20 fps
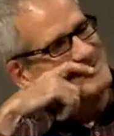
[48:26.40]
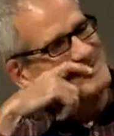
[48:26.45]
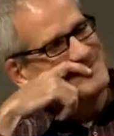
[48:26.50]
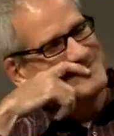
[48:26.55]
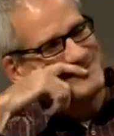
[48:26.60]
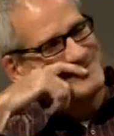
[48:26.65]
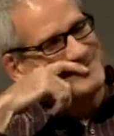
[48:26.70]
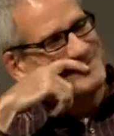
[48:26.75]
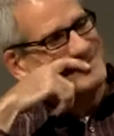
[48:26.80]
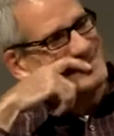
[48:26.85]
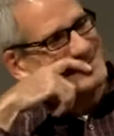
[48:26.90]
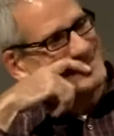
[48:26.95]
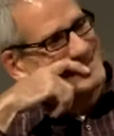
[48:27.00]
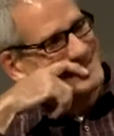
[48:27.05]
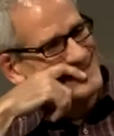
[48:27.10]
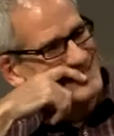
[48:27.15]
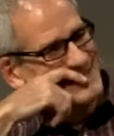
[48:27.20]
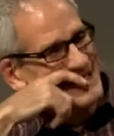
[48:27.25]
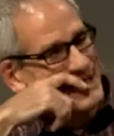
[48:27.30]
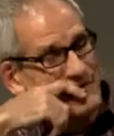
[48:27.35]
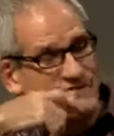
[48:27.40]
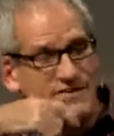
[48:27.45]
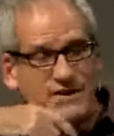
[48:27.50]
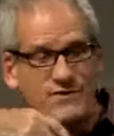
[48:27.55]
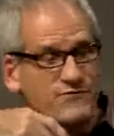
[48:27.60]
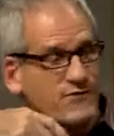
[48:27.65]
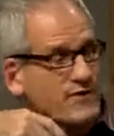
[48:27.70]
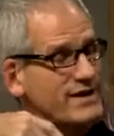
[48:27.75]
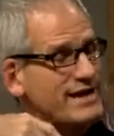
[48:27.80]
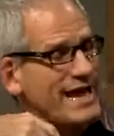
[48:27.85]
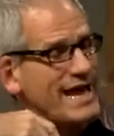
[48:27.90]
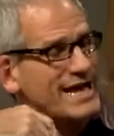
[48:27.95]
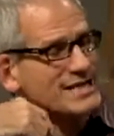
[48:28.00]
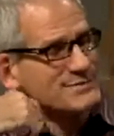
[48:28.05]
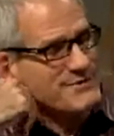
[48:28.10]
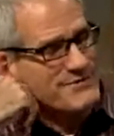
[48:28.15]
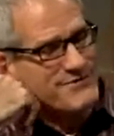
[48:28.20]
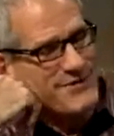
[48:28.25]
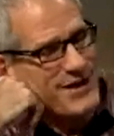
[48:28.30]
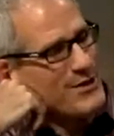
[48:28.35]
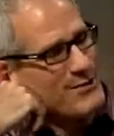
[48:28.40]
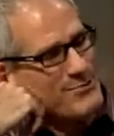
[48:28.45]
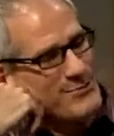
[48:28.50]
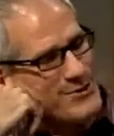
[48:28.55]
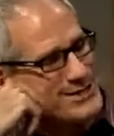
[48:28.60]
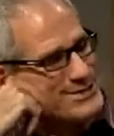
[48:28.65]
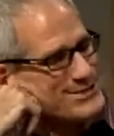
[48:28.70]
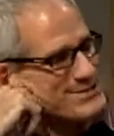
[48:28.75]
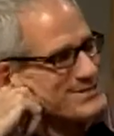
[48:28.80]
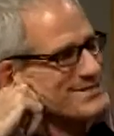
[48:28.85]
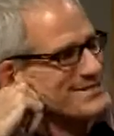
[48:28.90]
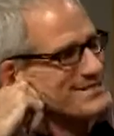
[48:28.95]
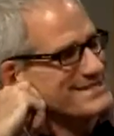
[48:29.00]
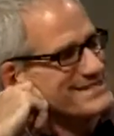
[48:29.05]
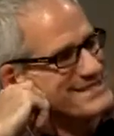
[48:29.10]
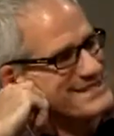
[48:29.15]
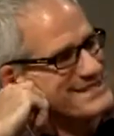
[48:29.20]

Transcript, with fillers: Thank you. Feel free to ask me follow-up questions. Okay,